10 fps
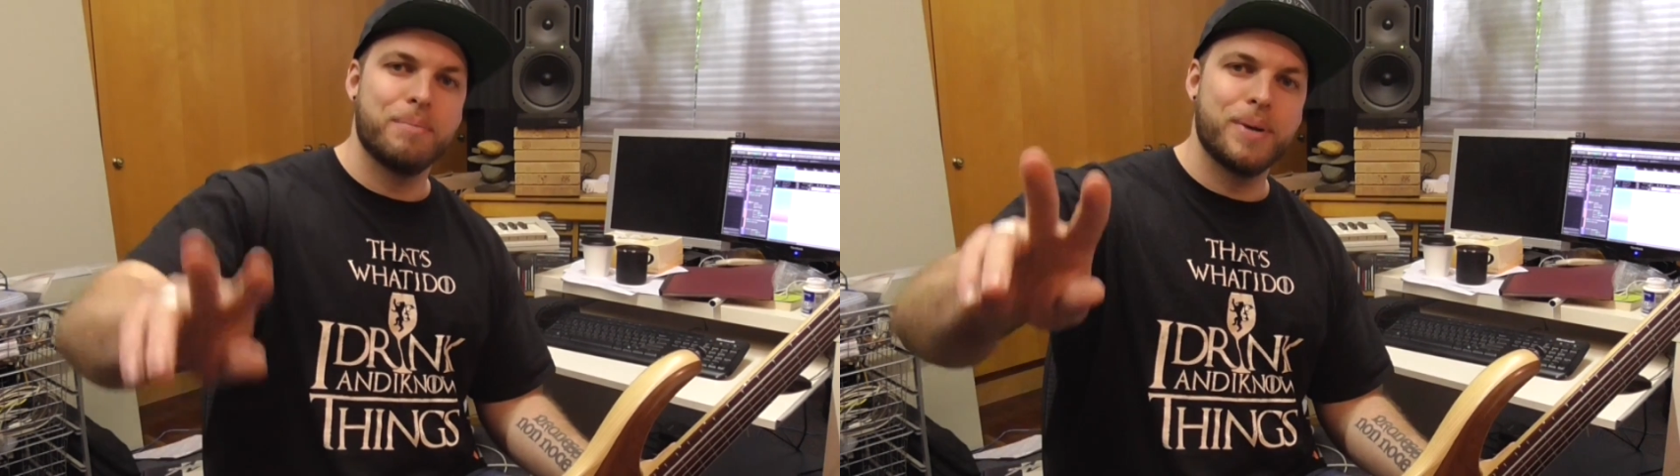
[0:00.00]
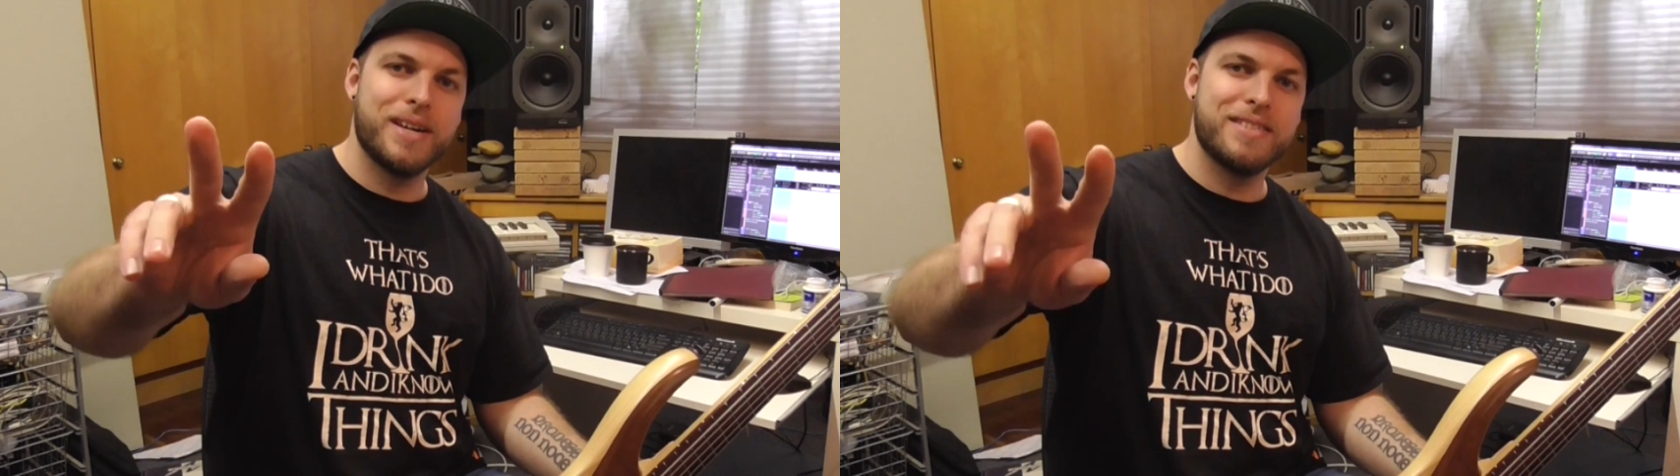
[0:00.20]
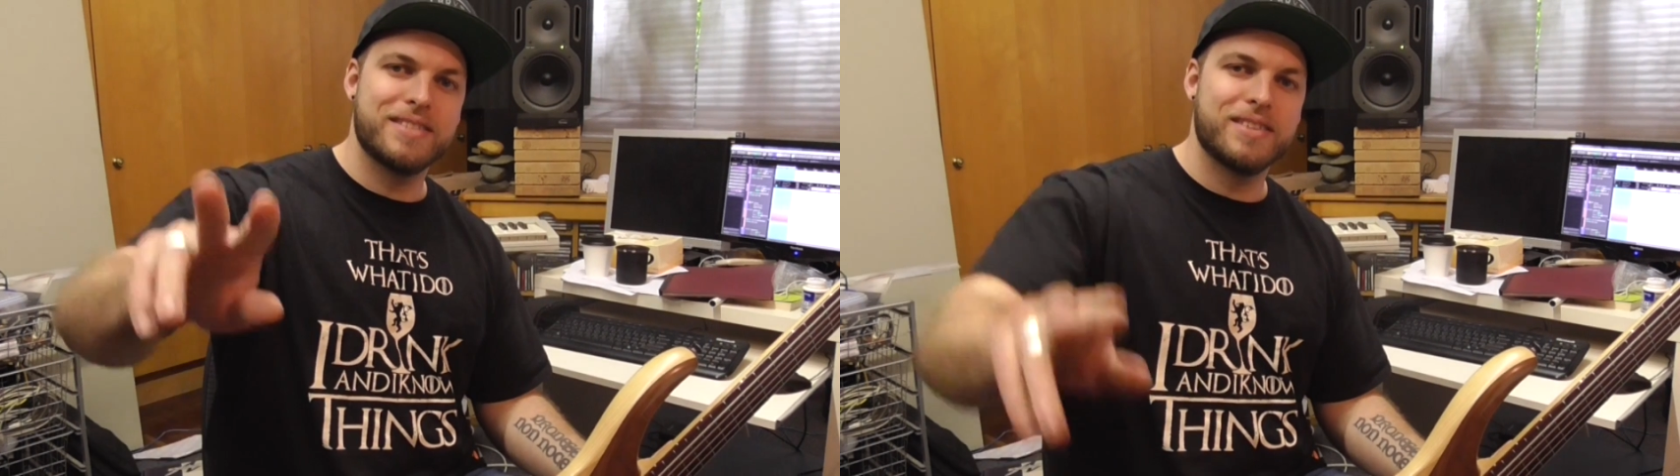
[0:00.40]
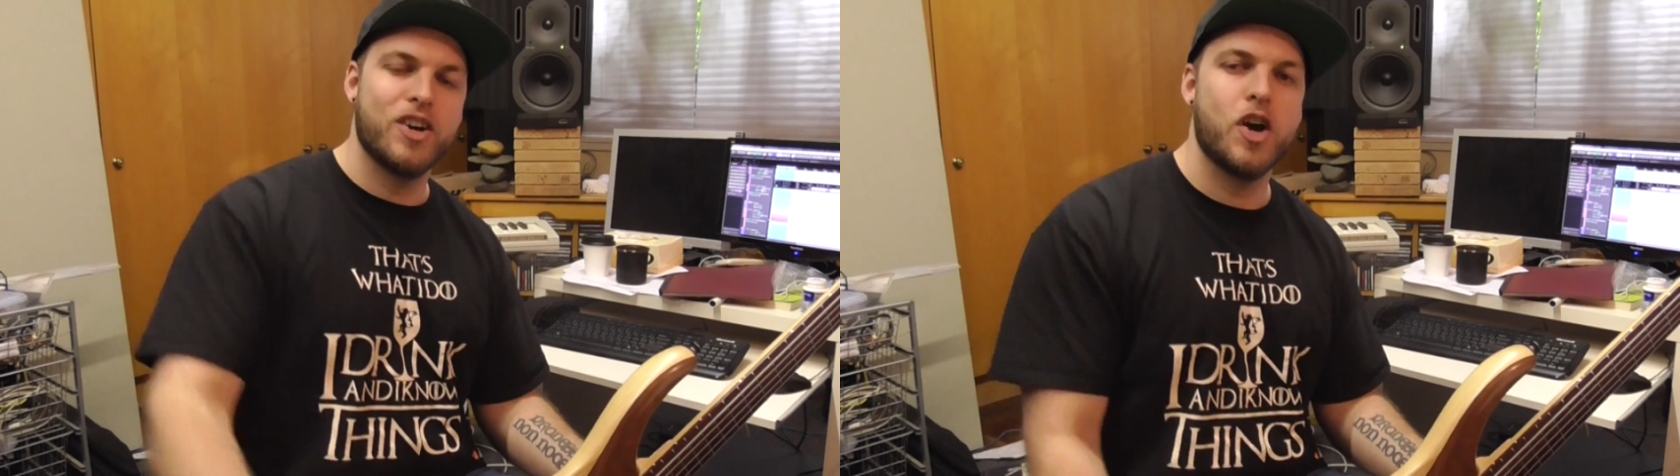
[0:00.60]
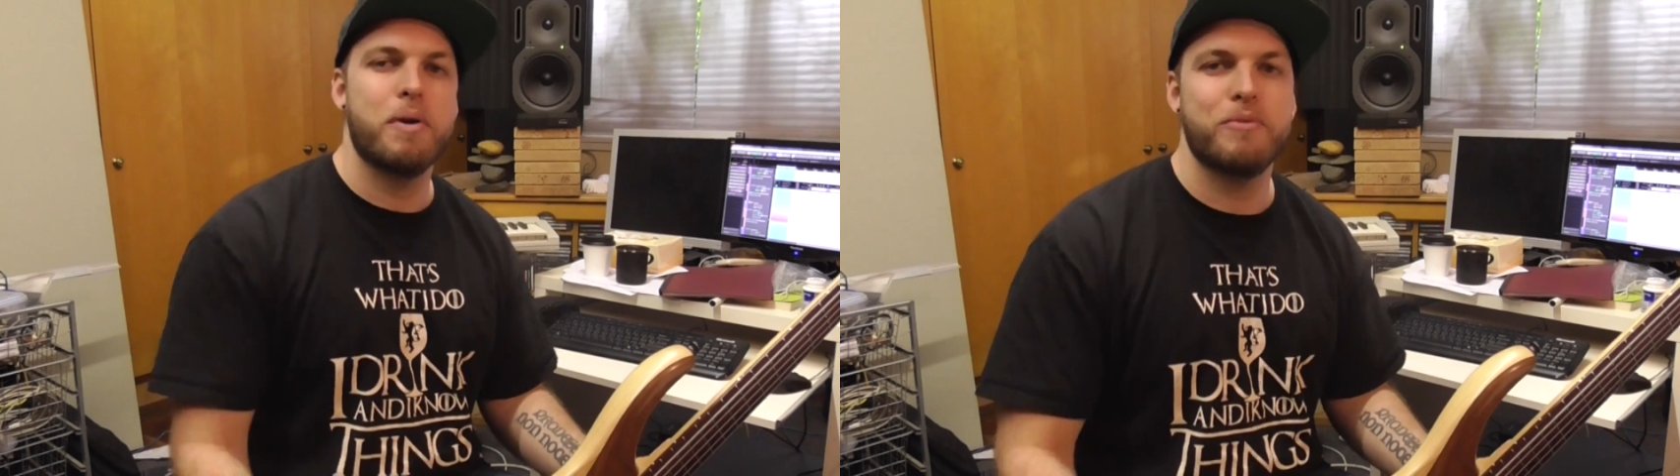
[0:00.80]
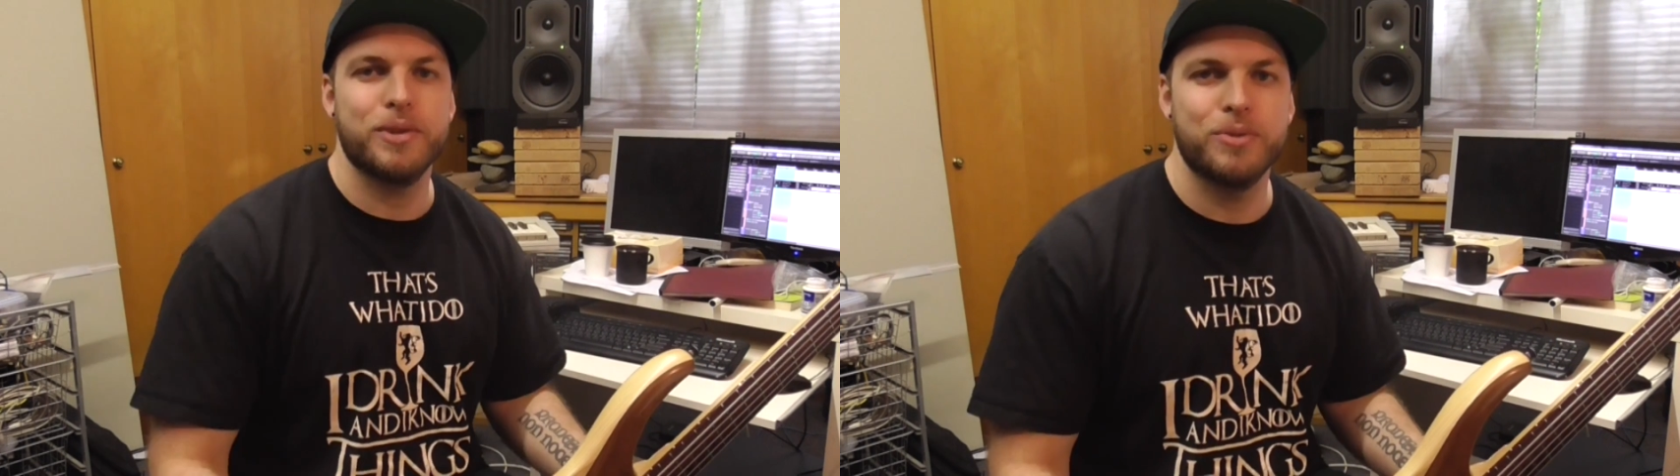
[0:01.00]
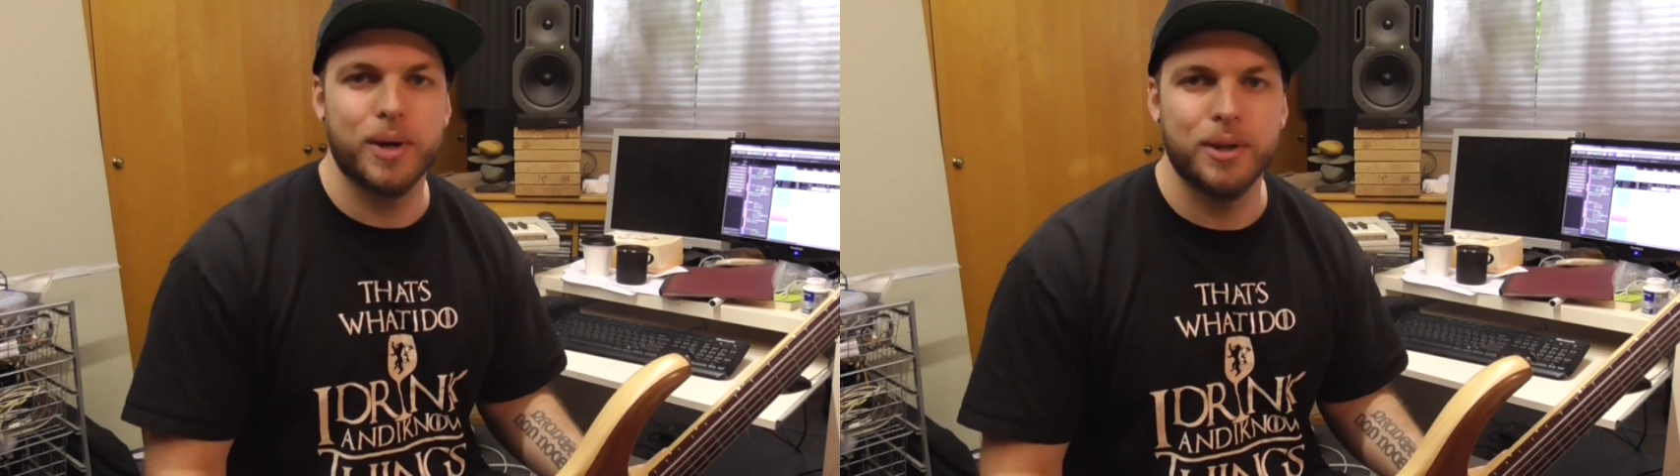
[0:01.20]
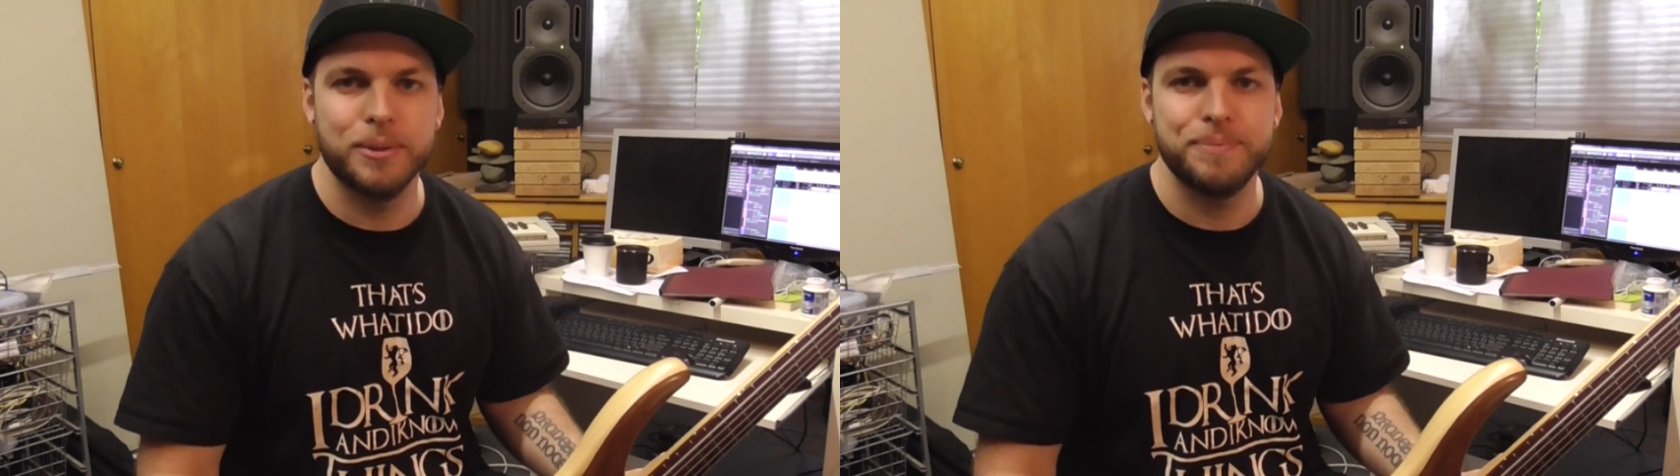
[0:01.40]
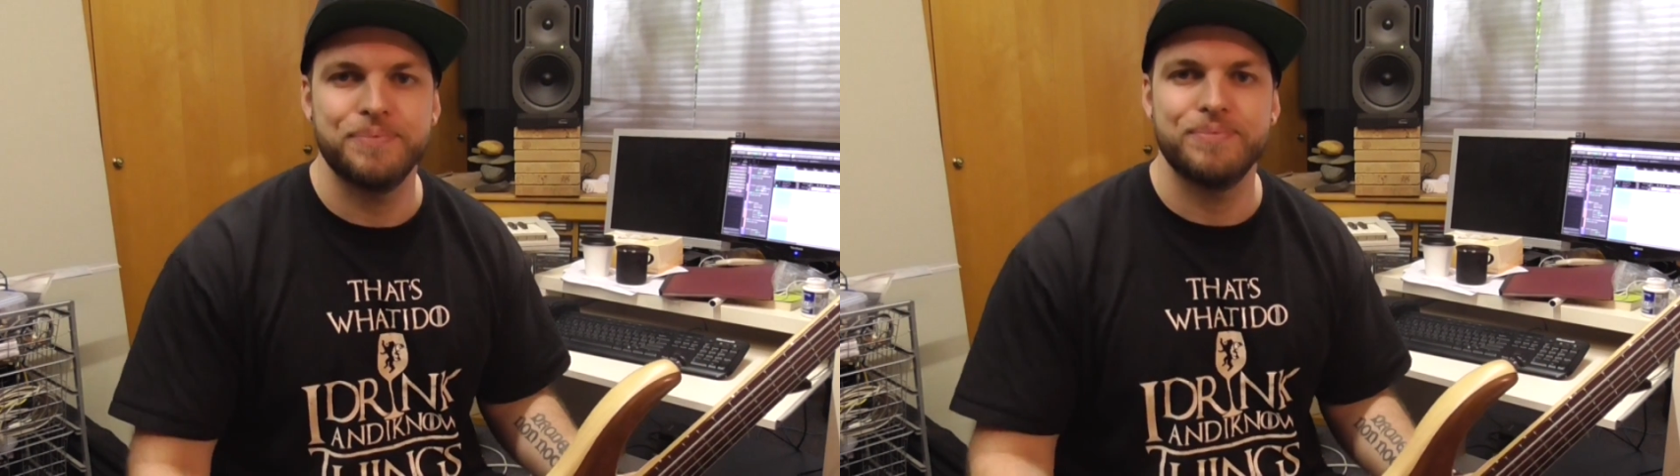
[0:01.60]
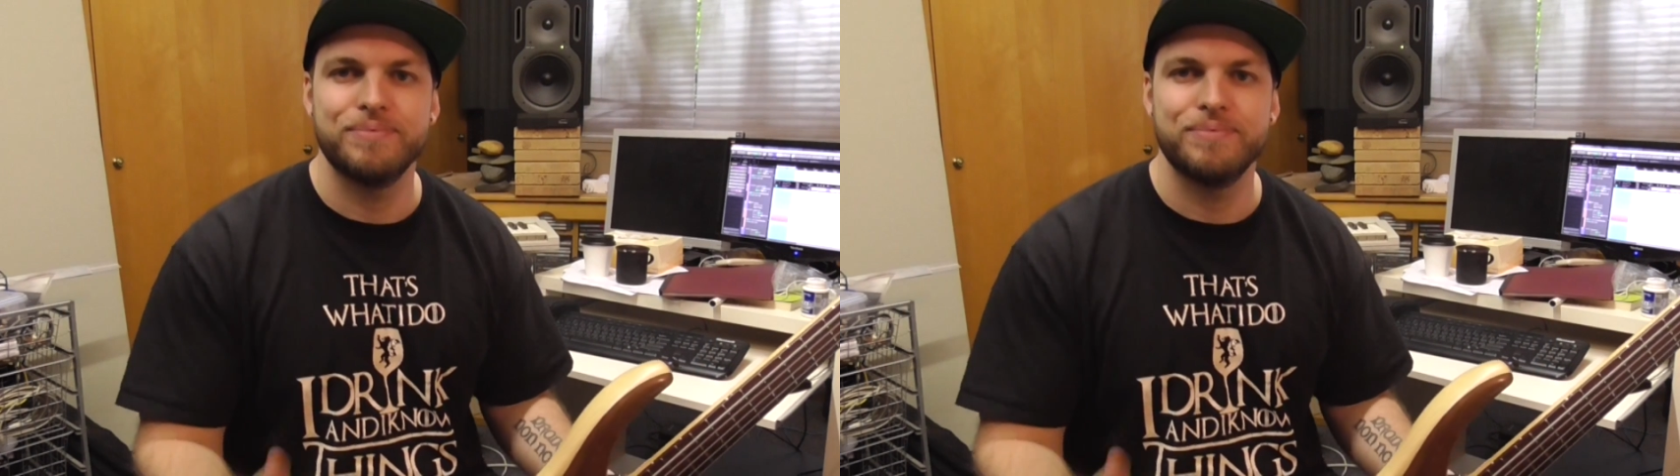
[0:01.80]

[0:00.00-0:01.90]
Peace. I hope everyone's well.